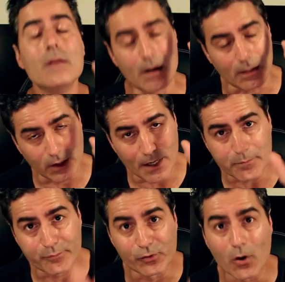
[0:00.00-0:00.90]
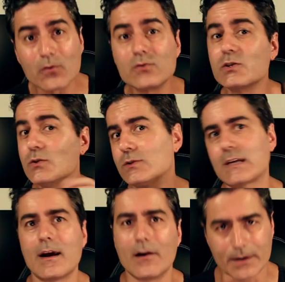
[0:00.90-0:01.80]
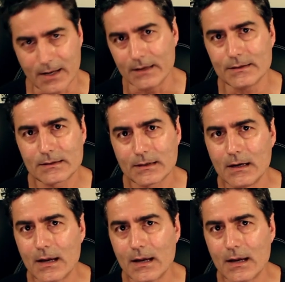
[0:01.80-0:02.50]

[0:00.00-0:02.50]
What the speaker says: A lot of pros use KRKs,